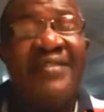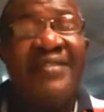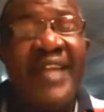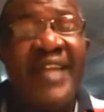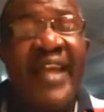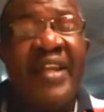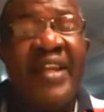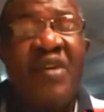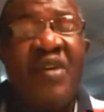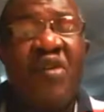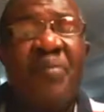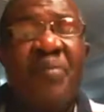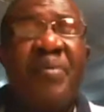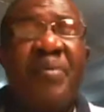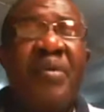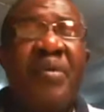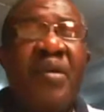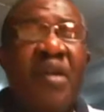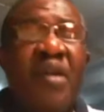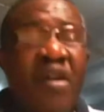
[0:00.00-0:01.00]
And
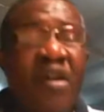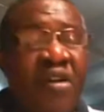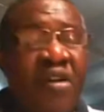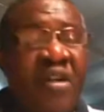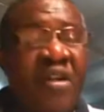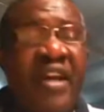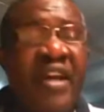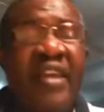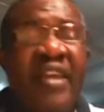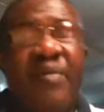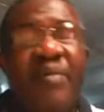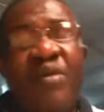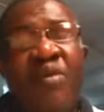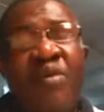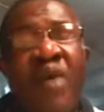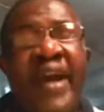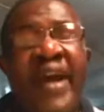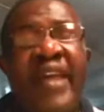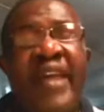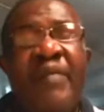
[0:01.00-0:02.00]
why? Because he
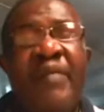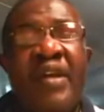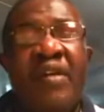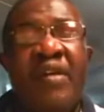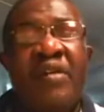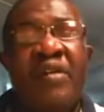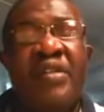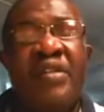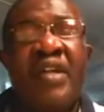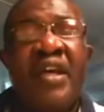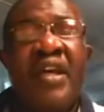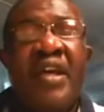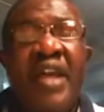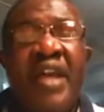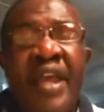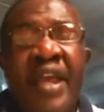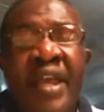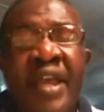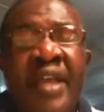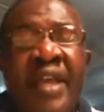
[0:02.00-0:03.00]
is the director of line.
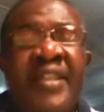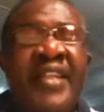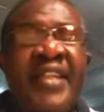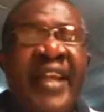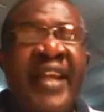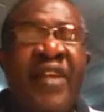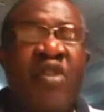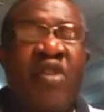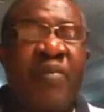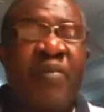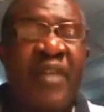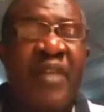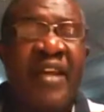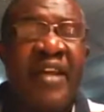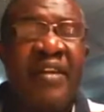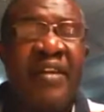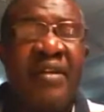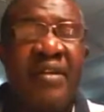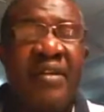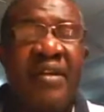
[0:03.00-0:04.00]
But now
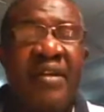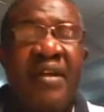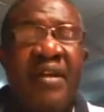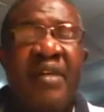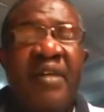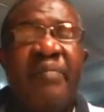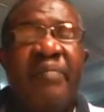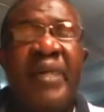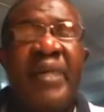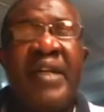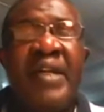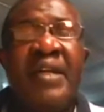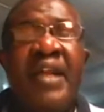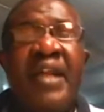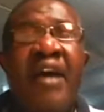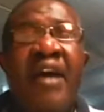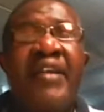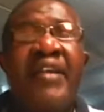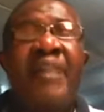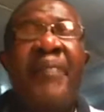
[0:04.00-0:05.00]
the person
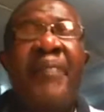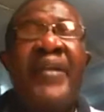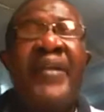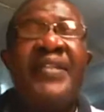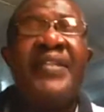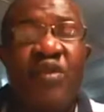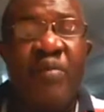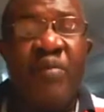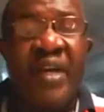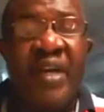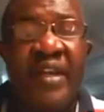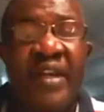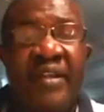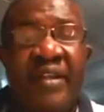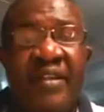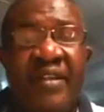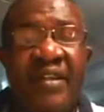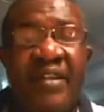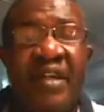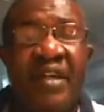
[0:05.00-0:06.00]
came to me to buy.
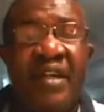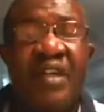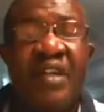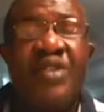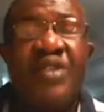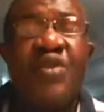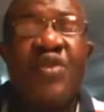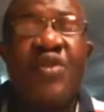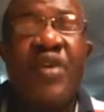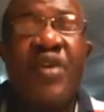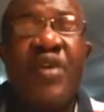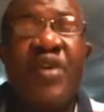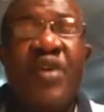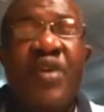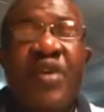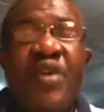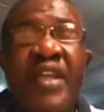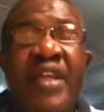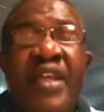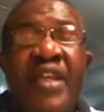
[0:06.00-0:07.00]
So
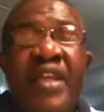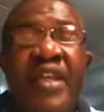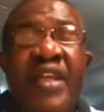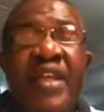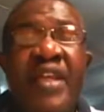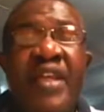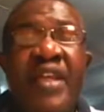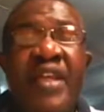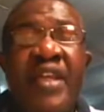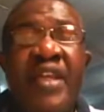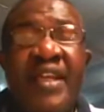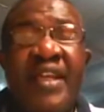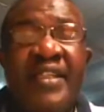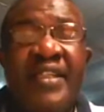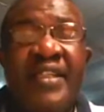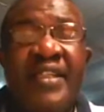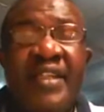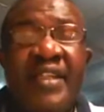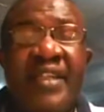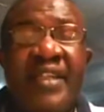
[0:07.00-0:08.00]

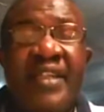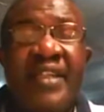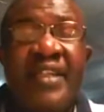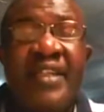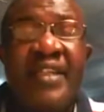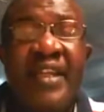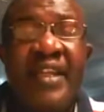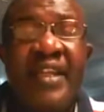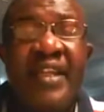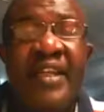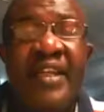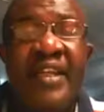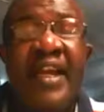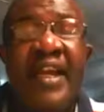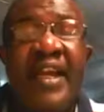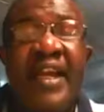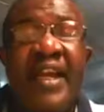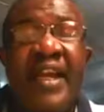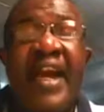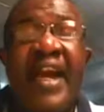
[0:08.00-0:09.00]
yesterday
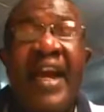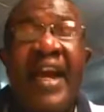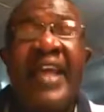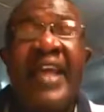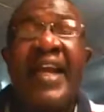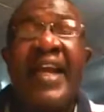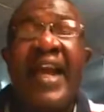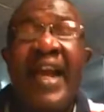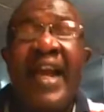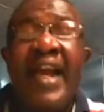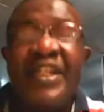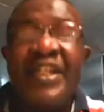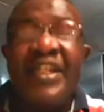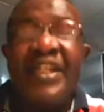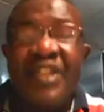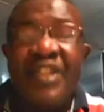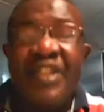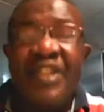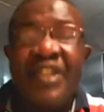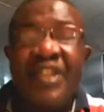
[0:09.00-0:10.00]
I
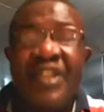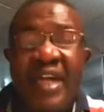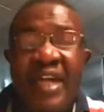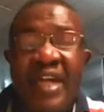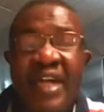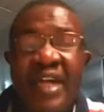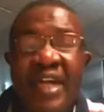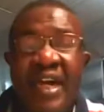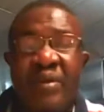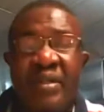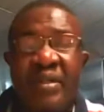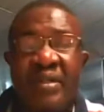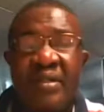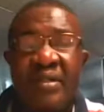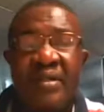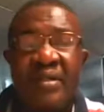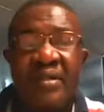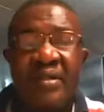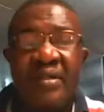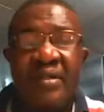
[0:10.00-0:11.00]
cashed out